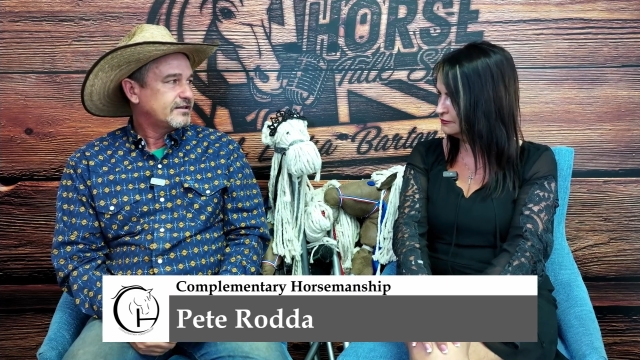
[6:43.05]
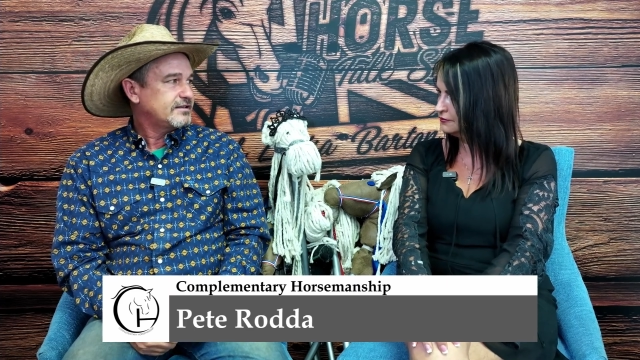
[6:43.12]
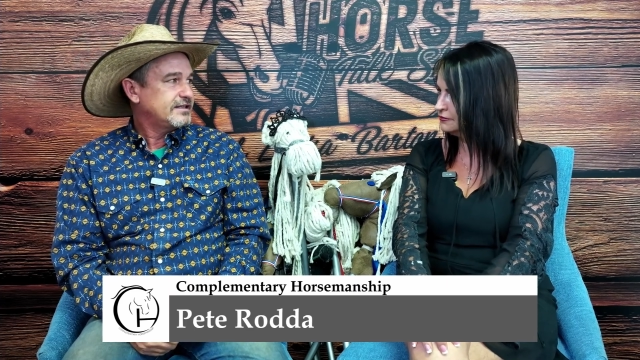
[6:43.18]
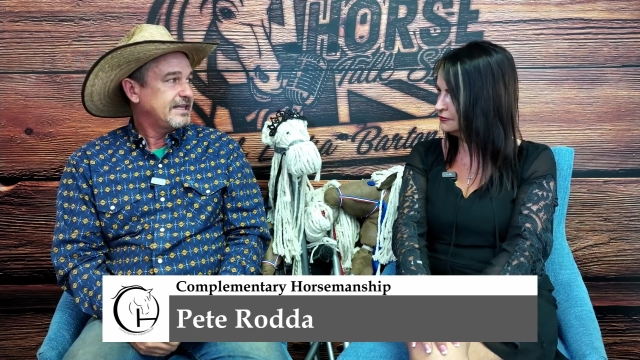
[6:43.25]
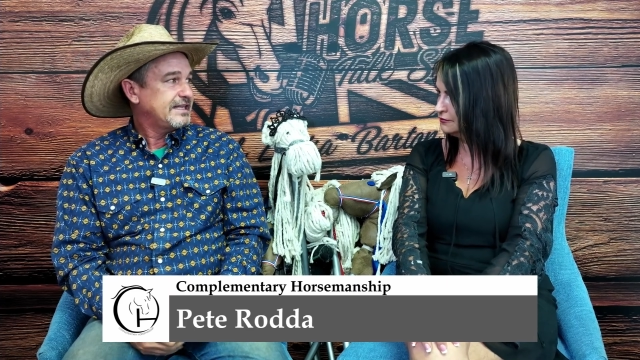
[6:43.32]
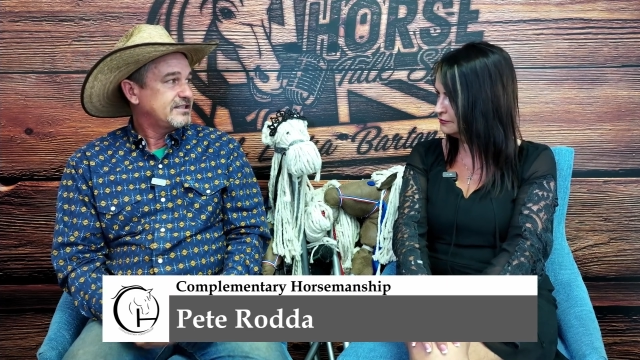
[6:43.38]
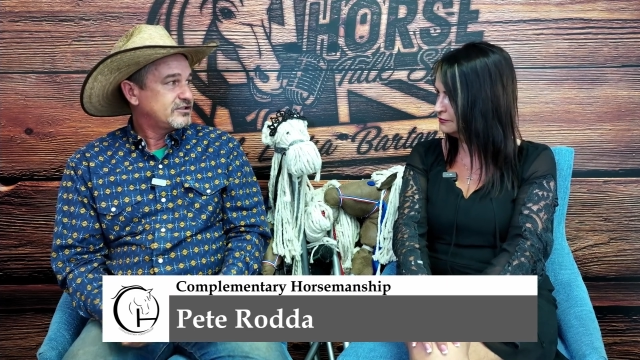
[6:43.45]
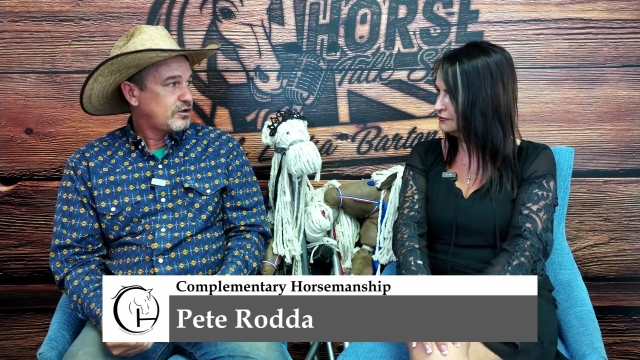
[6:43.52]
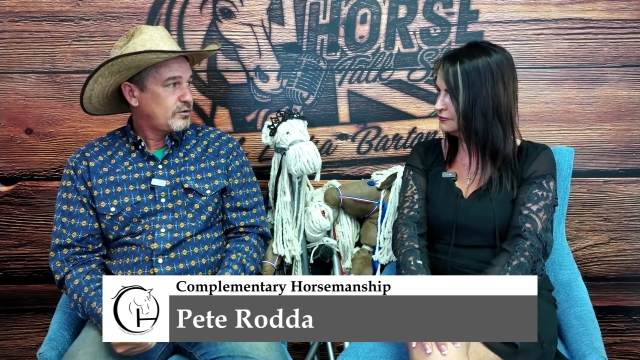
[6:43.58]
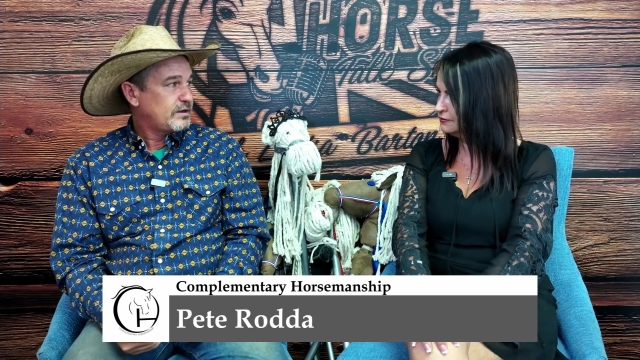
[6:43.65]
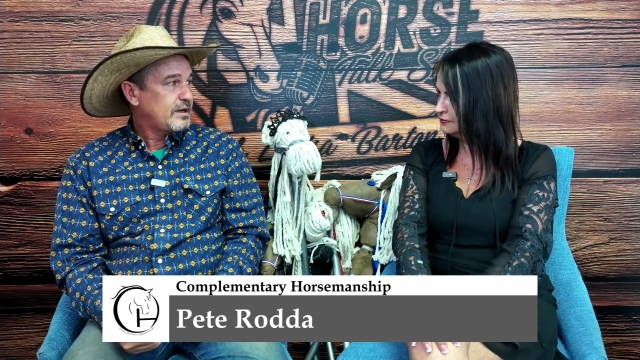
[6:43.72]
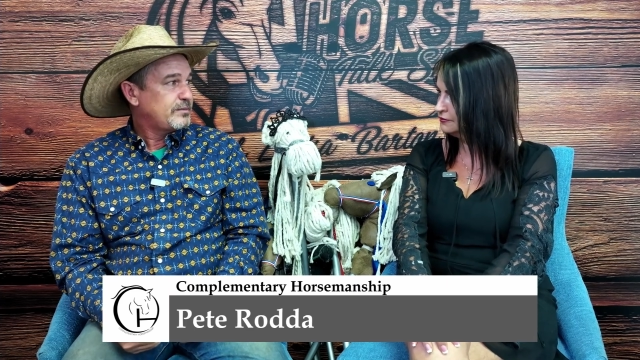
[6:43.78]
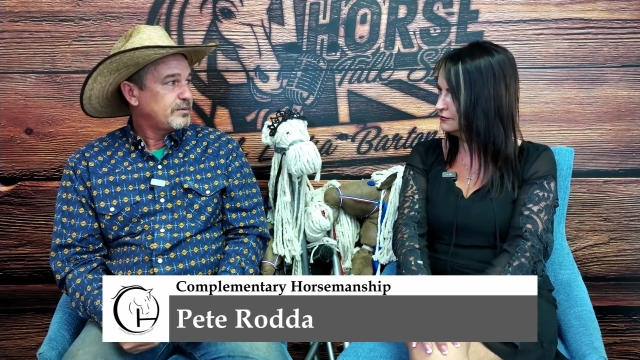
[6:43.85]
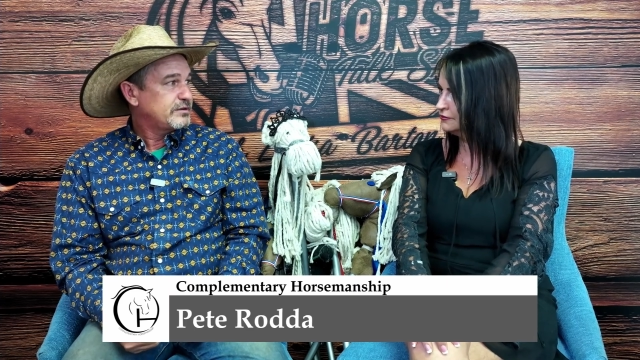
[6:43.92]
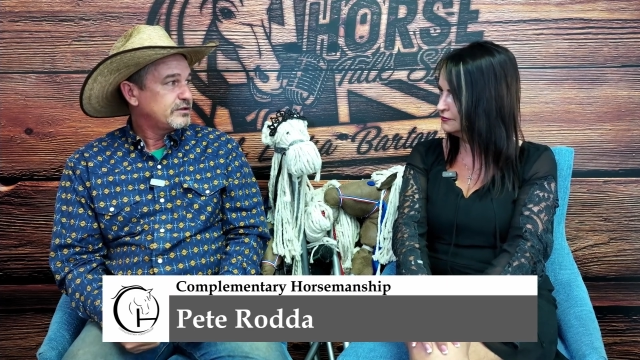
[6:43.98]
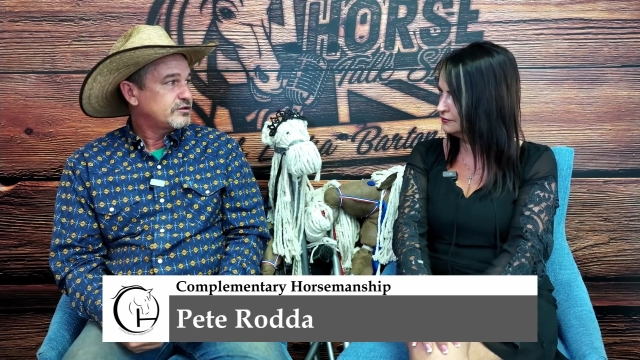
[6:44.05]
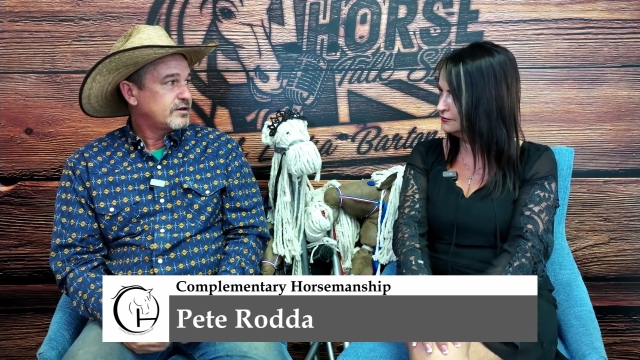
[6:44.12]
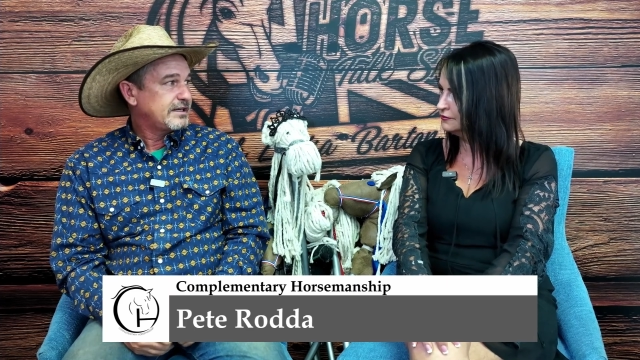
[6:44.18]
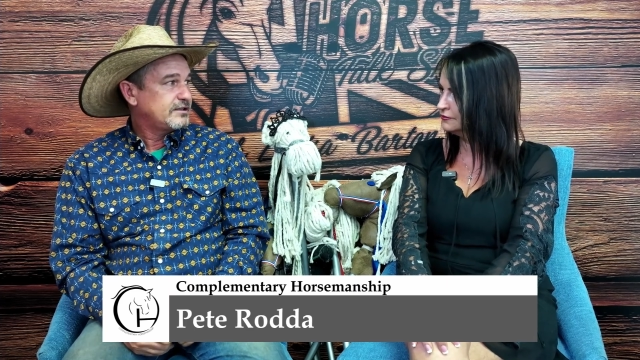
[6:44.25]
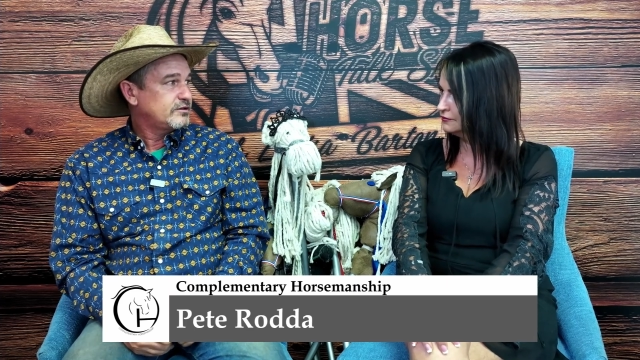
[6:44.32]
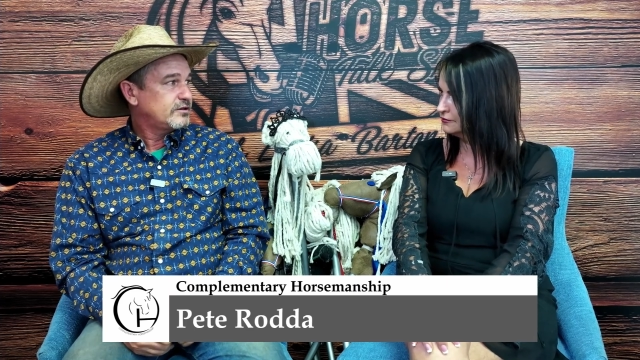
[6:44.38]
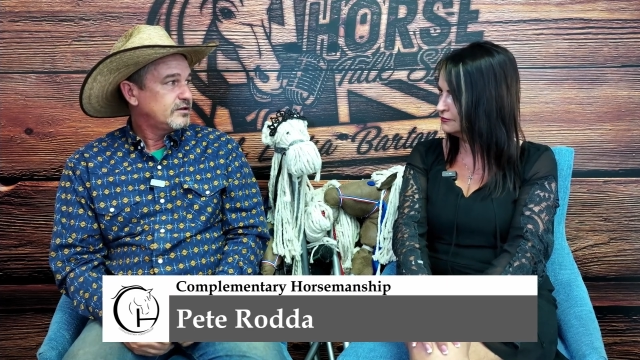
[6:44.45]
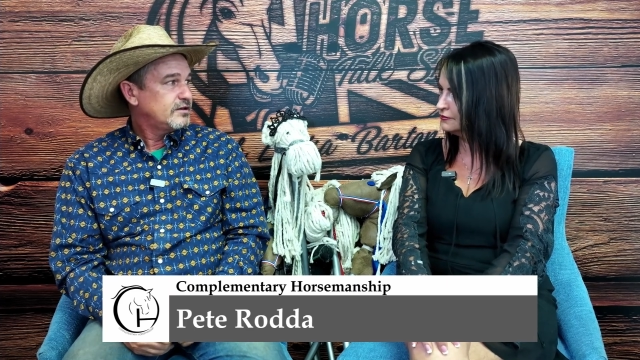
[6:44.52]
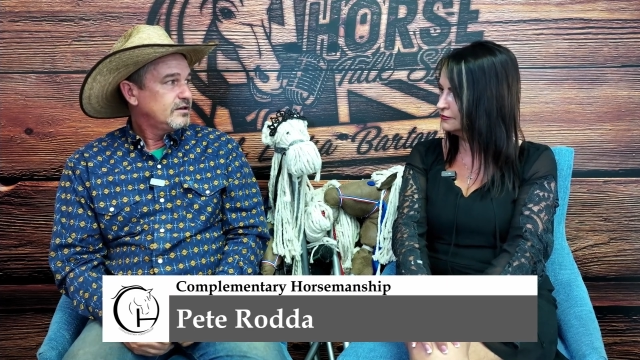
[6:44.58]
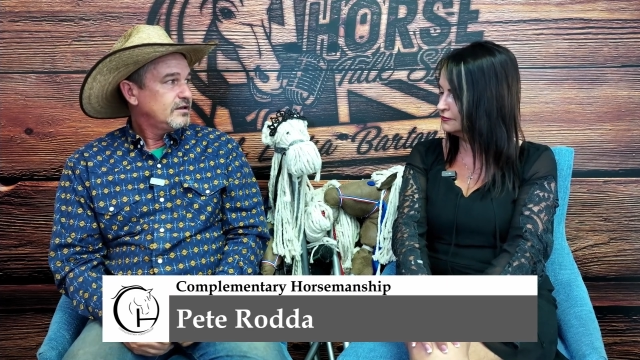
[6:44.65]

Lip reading: and they showed up with a trailer.